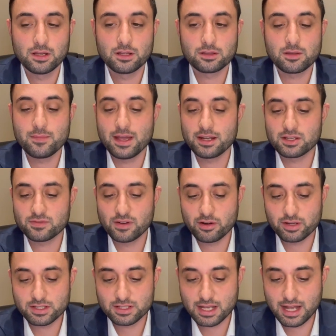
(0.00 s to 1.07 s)
The man is
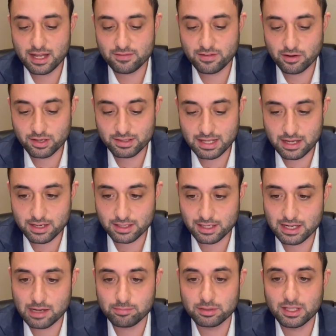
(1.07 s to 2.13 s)
very sad, very down. He
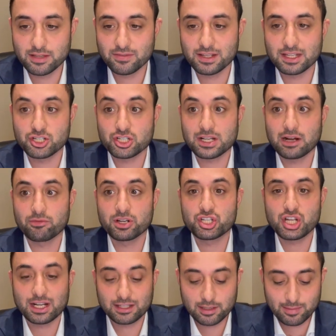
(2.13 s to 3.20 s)
cannot believe it. He just got
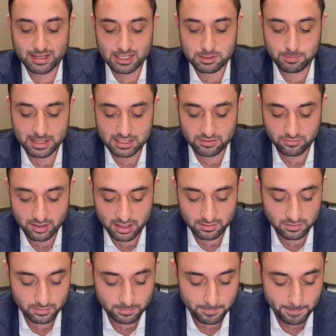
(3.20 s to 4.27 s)
rejected by his best
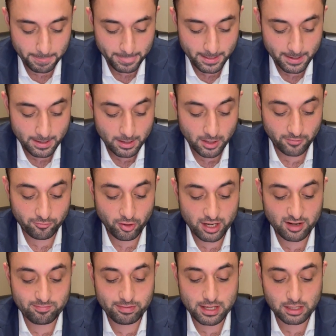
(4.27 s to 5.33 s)
friend. Afraid
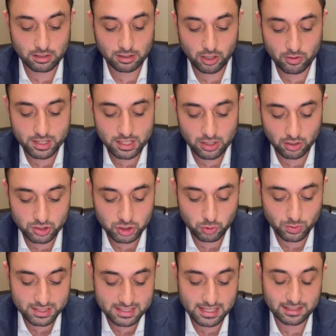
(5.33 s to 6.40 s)
of being alone, he goes to
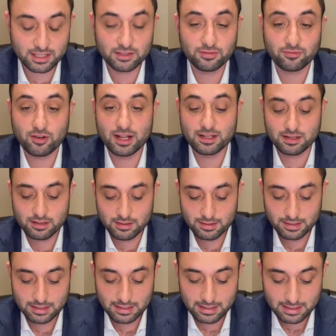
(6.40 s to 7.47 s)
his second friend,
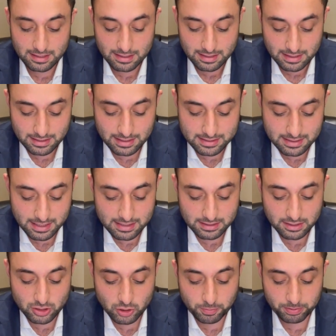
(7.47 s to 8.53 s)
and he says,
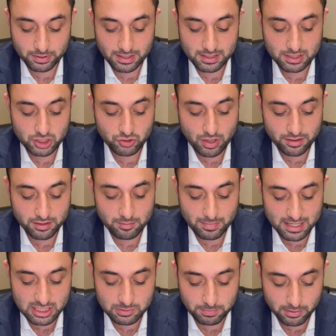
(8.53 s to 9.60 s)
can you please strengthen
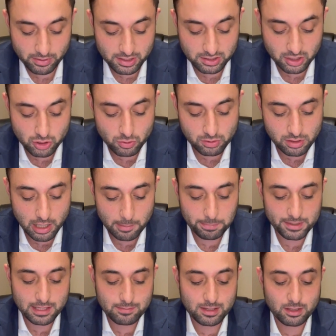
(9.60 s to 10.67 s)
my spirits? Can you
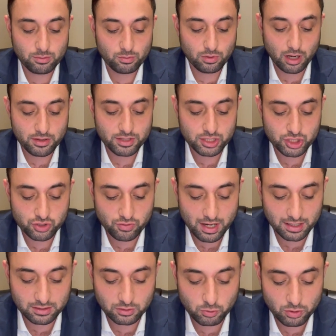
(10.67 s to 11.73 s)
accompany me on this
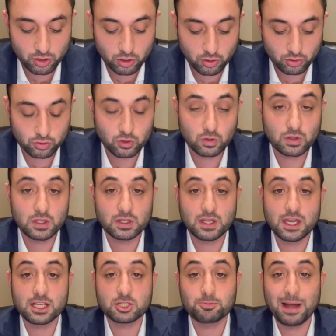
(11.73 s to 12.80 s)
trek to the, to the
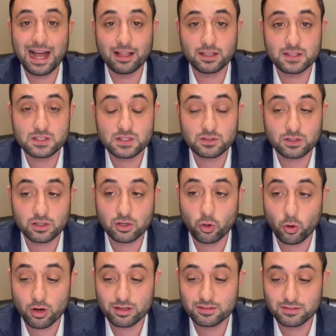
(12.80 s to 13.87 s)
king's palace, the
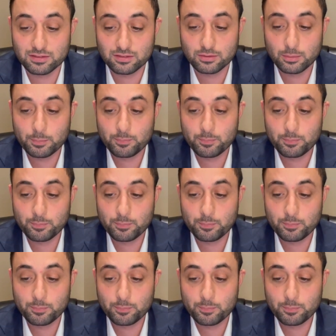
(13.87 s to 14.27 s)
court?